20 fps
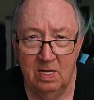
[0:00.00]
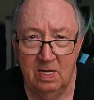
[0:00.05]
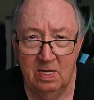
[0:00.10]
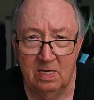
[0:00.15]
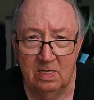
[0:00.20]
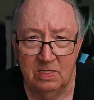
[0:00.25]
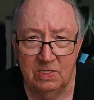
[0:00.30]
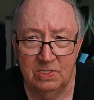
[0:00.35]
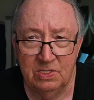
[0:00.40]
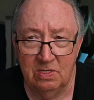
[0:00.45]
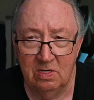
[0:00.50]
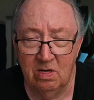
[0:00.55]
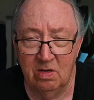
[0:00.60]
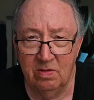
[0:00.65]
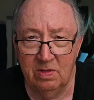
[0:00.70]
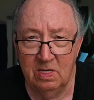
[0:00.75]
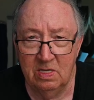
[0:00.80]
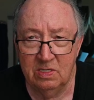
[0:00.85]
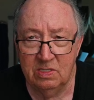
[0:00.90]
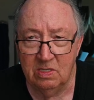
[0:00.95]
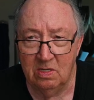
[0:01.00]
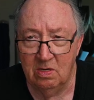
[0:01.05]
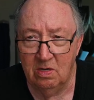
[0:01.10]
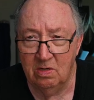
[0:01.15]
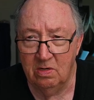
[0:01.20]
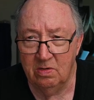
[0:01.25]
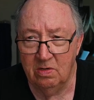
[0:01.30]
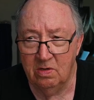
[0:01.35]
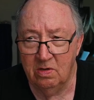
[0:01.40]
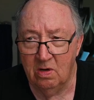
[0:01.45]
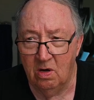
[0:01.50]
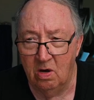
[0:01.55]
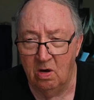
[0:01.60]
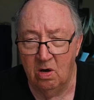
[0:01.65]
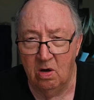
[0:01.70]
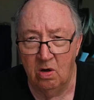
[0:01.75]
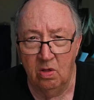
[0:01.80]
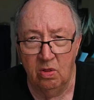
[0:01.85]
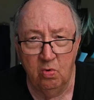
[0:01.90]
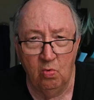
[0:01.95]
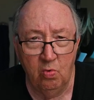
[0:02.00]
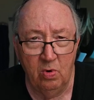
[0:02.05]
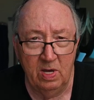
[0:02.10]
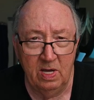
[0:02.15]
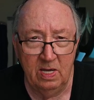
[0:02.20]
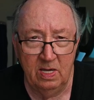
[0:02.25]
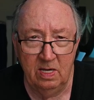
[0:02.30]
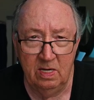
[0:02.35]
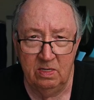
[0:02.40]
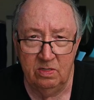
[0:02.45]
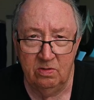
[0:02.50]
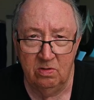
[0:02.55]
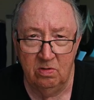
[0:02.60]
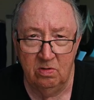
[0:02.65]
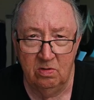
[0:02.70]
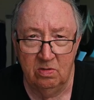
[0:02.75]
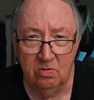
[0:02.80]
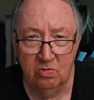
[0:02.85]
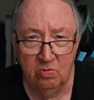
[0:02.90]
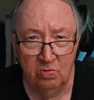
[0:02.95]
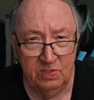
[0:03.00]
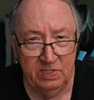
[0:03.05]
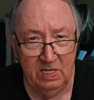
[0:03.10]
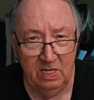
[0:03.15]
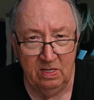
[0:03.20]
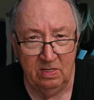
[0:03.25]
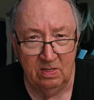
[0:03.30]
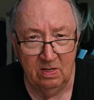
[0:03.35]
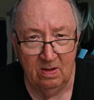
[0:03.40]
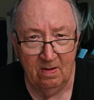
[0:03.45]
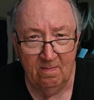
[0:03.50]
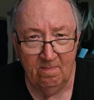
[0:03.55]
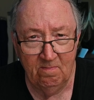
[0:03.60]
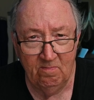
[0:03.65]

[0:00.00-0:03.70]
And I saw this all the way to Crucita.